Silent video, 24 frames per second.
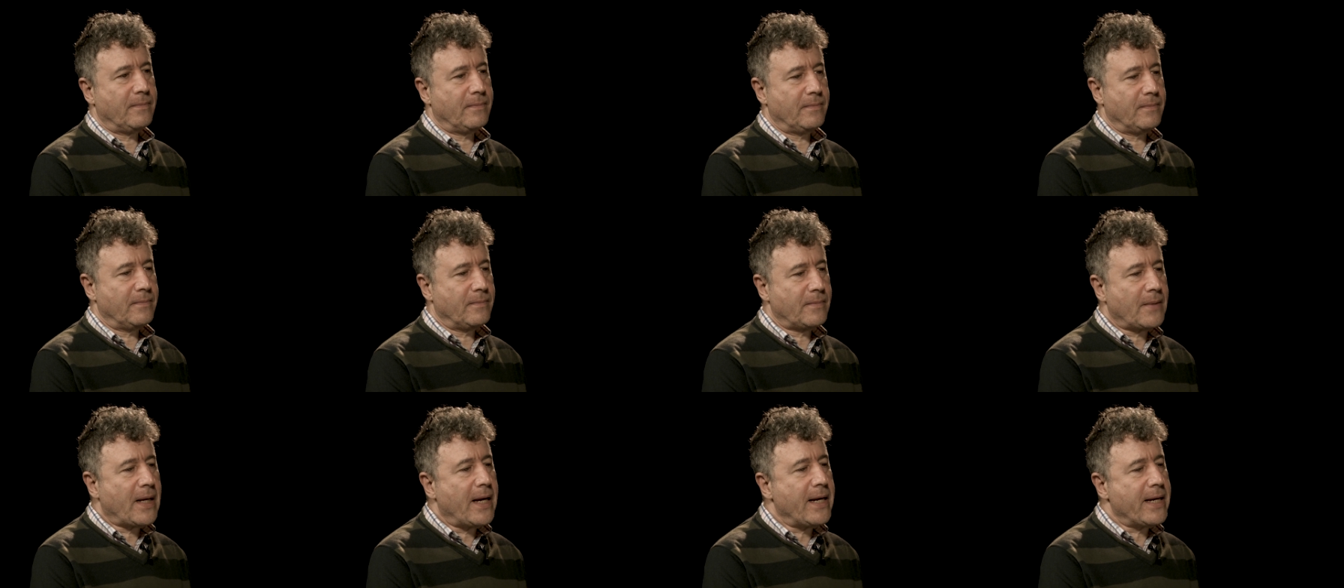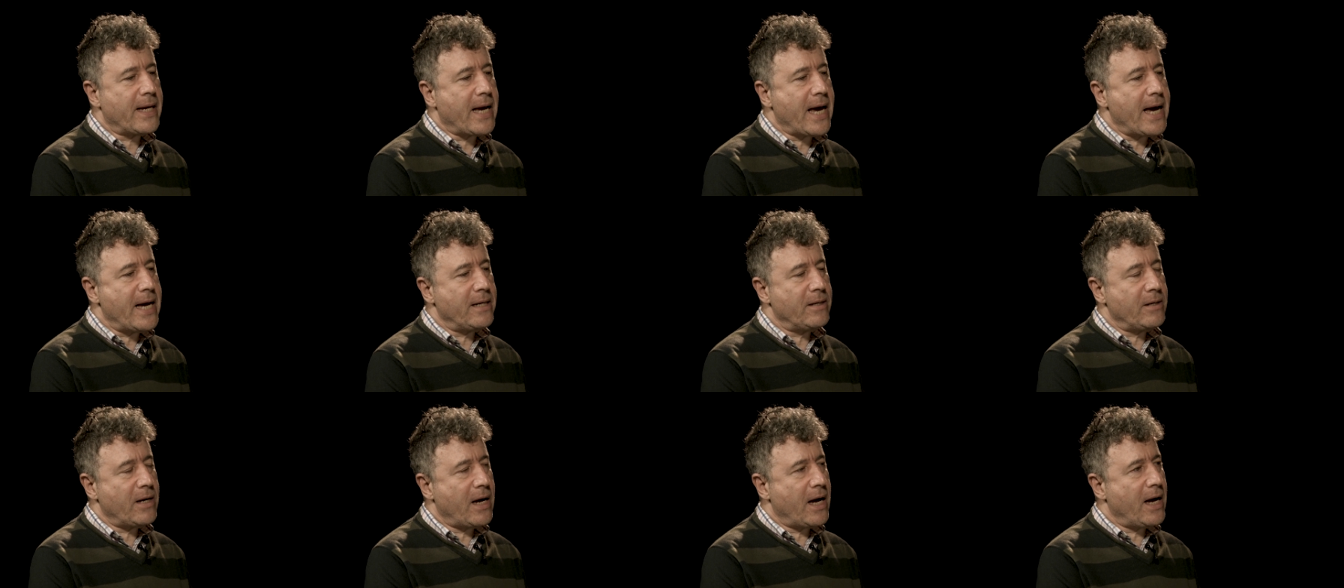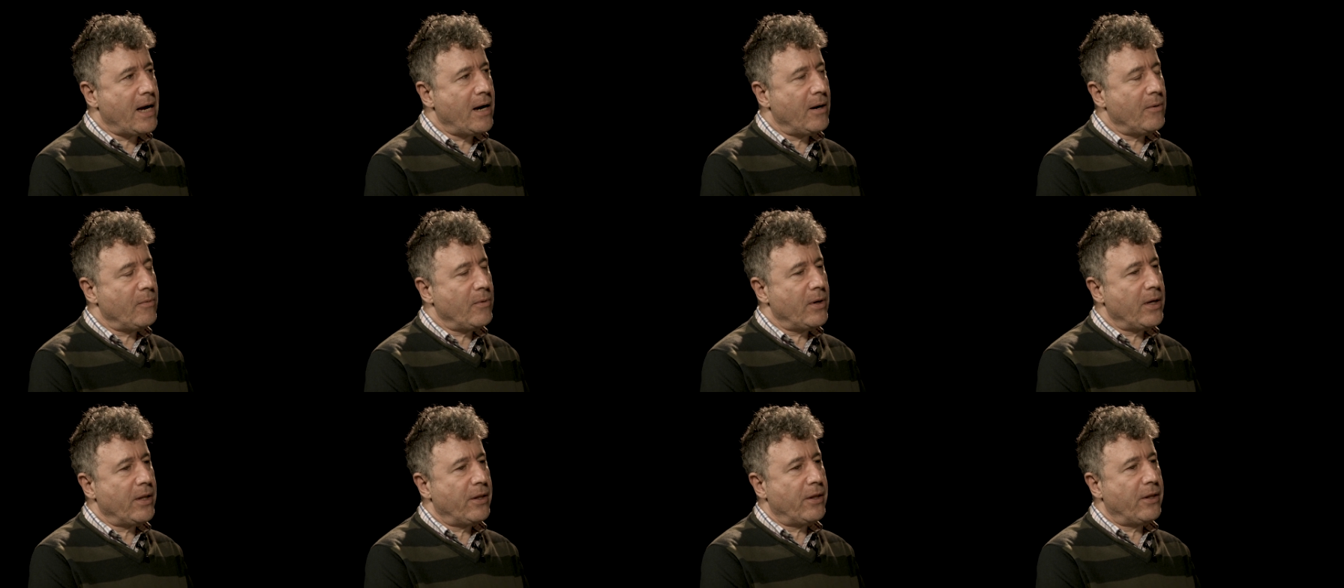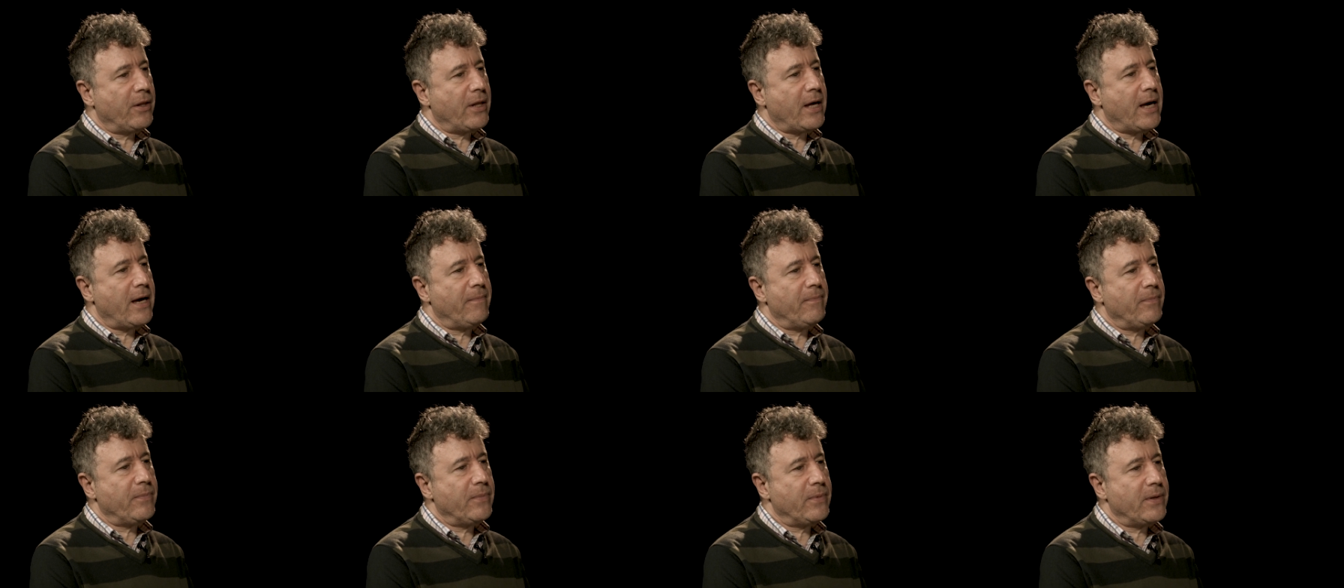Mm. Again, uh, with
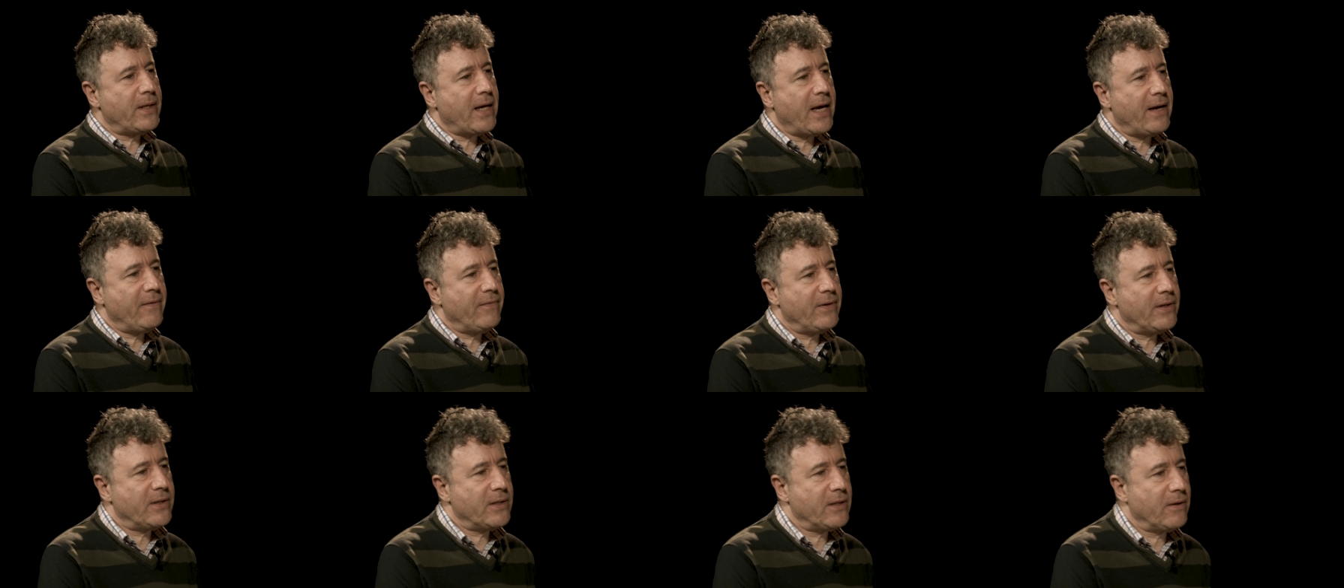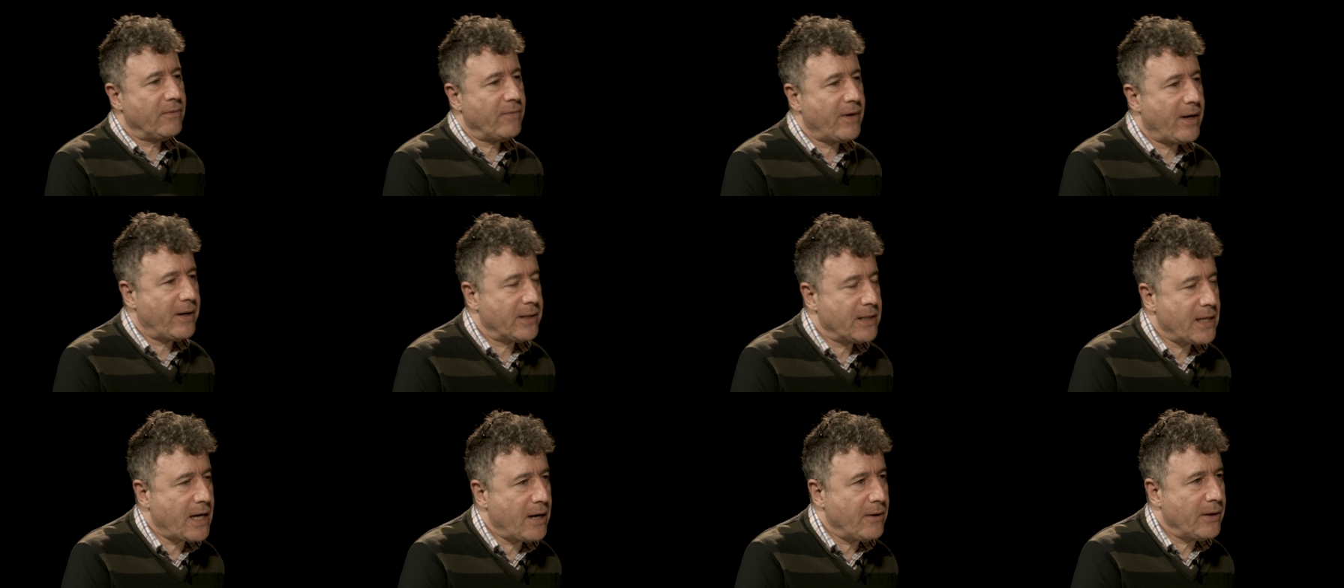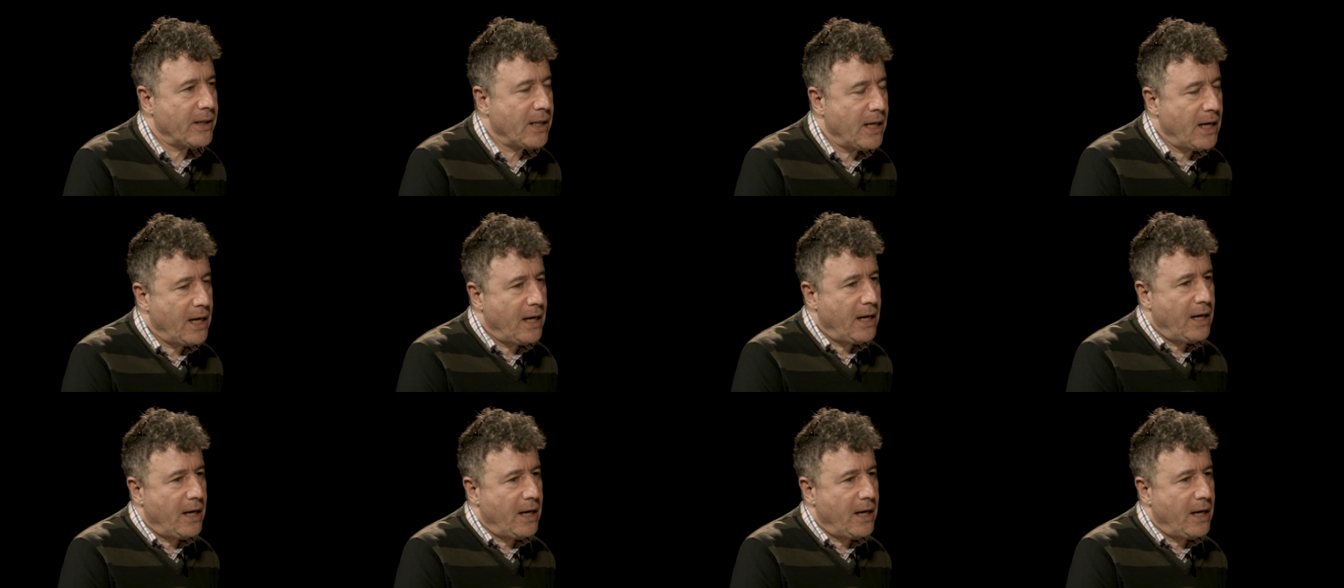um, David Silvera-Tawil